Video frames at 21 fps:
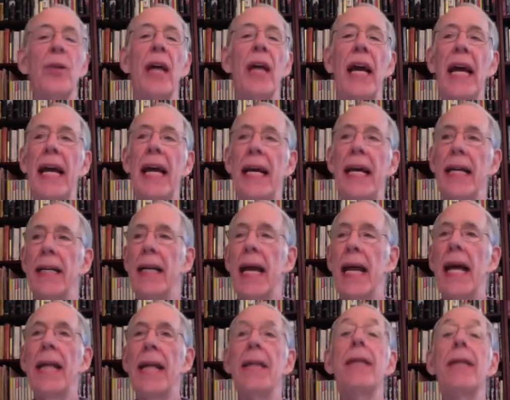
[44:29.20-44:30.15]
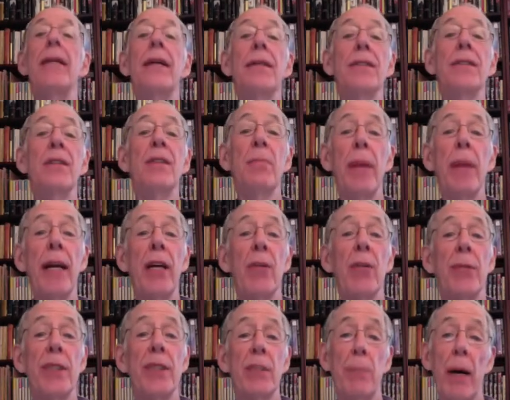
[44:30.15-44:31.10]
and anticipate a
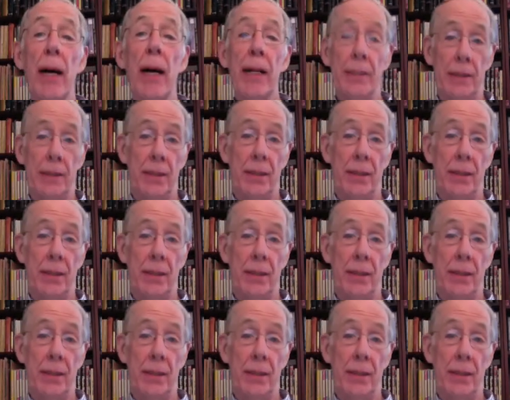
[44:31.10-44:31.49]
response